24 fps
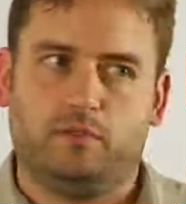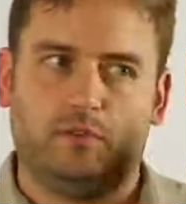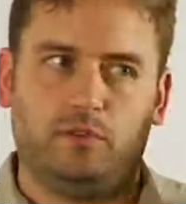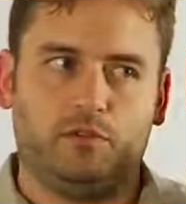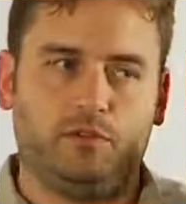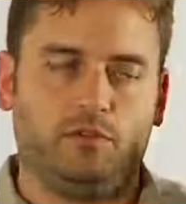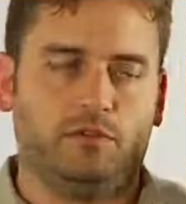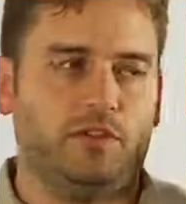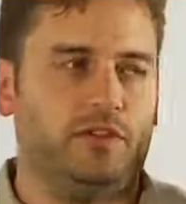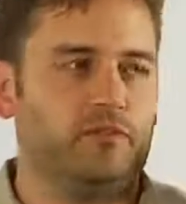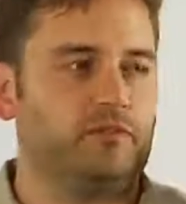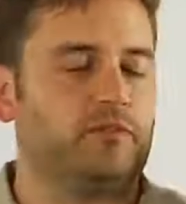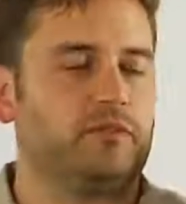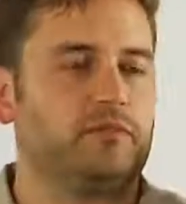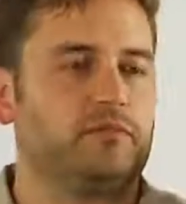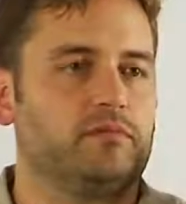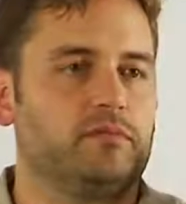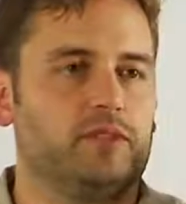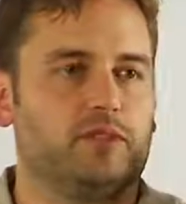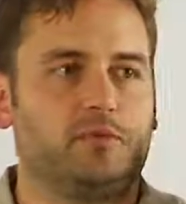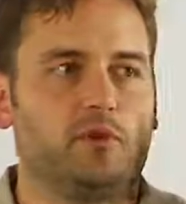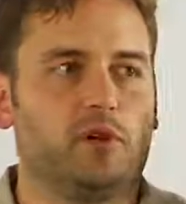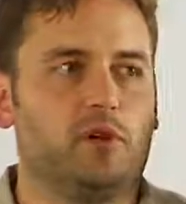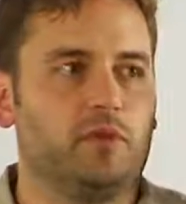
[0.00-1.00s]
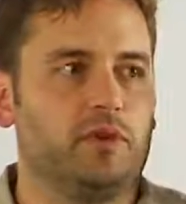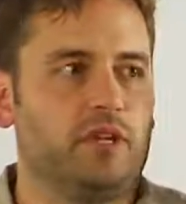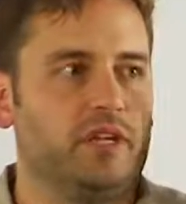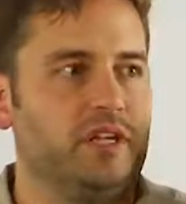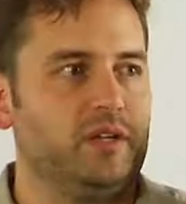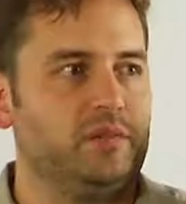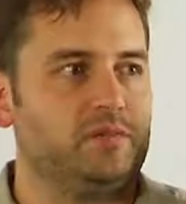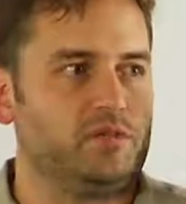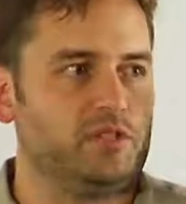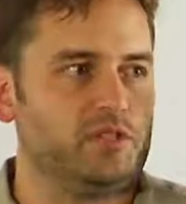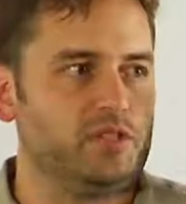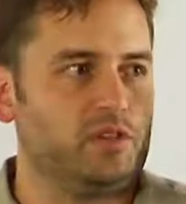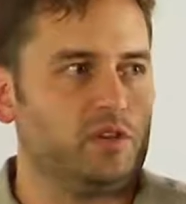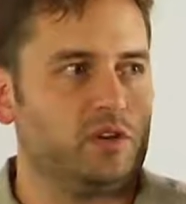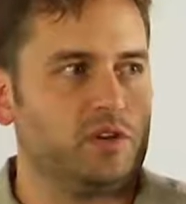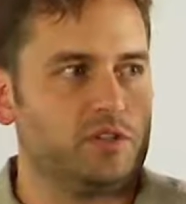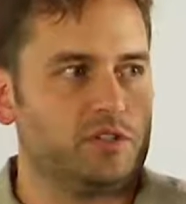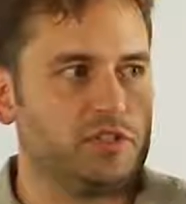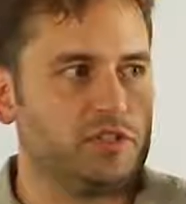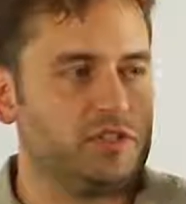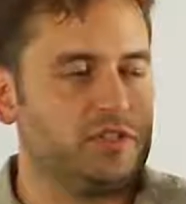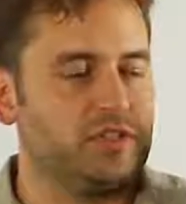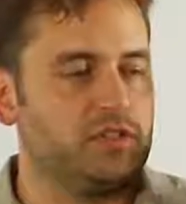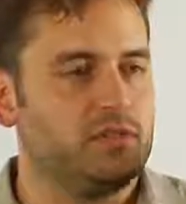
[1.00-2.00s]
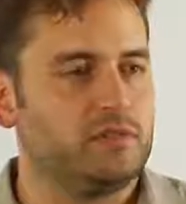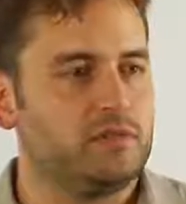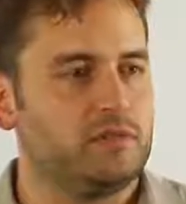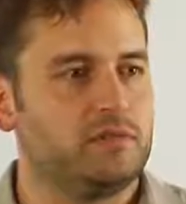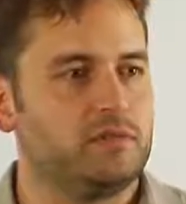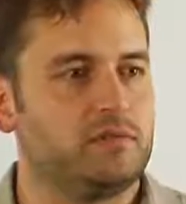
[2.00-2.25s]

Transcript: Those are different, small, mediums, and larges.